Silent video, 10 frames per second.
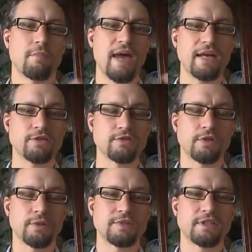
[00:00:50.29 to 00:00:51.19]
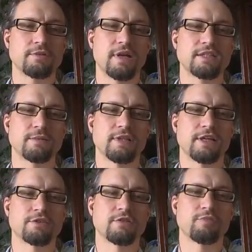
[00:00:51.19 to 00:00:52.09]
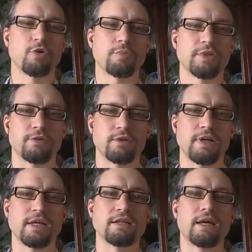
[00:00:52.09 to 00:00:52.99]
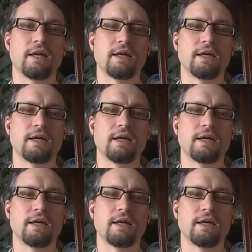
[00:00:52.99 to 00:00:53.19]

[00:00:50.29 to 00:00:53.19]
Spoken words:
manuscripts that transmit letters of Pope Leo the Great,